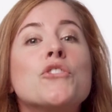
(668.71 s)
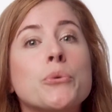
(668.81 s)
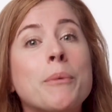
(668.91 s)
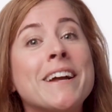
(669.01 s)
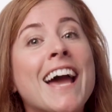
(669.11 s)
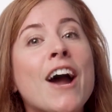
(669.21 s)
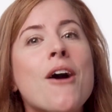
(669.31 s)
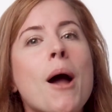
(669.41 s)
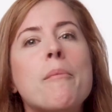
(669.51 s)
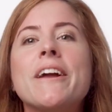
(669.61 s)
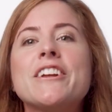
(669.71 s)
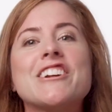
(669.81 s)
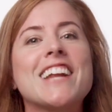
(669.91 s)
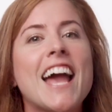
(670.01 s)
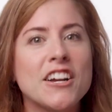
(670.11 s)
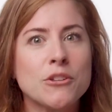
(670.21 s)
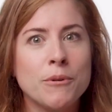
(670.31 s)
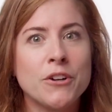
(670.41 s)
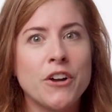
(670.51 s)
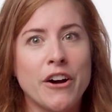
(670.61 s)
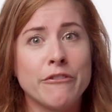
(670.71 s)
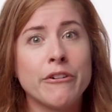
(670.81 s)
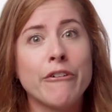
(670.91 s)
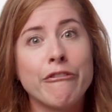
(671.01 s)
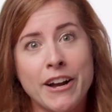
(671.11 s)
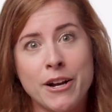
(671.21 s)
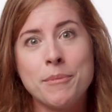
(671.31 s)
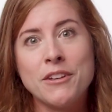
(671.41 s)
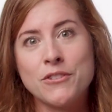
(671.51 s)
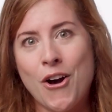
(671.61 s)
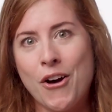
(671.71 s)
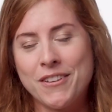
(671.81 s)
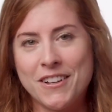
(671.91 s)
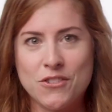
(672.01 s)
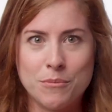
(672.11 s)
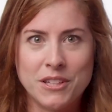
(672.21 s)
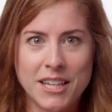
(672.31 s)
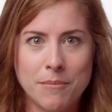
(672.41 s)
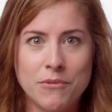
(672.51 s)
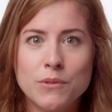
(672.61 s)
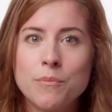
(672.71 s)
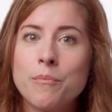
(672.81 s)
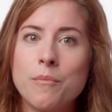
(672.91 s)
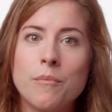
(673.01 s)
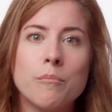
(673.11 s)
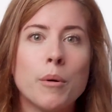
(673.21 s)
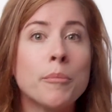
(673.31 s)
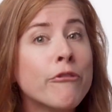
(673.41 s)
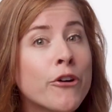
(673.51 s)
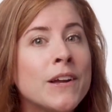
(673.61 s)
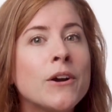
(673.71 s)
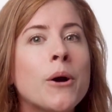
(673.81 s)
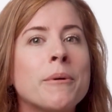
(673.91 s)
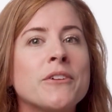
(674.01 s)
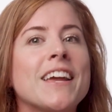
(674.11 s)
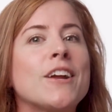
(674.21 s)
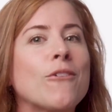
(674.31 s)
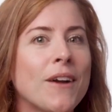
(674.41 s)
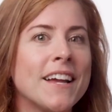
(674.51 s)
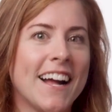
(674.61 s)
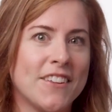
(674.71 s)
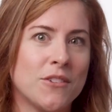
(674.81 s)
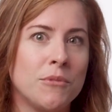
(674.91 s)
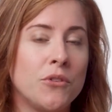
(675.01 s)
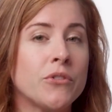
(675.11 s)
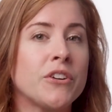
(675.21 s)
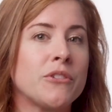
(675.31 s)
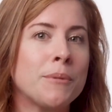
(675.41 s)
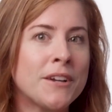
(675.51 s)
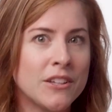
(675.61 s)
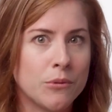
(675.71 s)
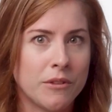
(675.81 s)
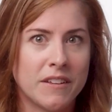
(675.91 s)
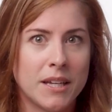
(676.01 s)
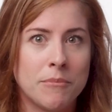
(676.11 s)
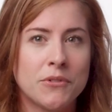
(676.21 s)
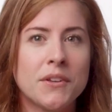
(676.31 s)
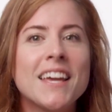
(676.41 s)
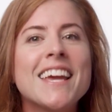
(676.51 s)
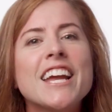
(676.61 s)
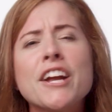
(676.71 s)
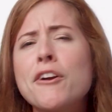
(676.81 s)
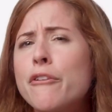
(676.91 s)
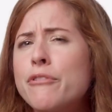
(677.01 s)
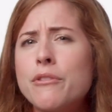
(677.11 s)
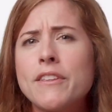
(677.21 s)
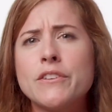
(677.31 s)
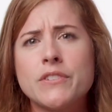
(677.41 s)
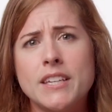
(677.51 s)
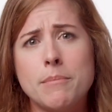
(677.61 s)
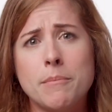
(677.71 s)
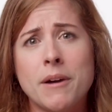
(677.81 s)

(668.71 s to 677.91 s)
So by now, I bet you're an expert of Firebase auth custom claims. But before you go build a great custom user experience with claims, here are a few things to keep in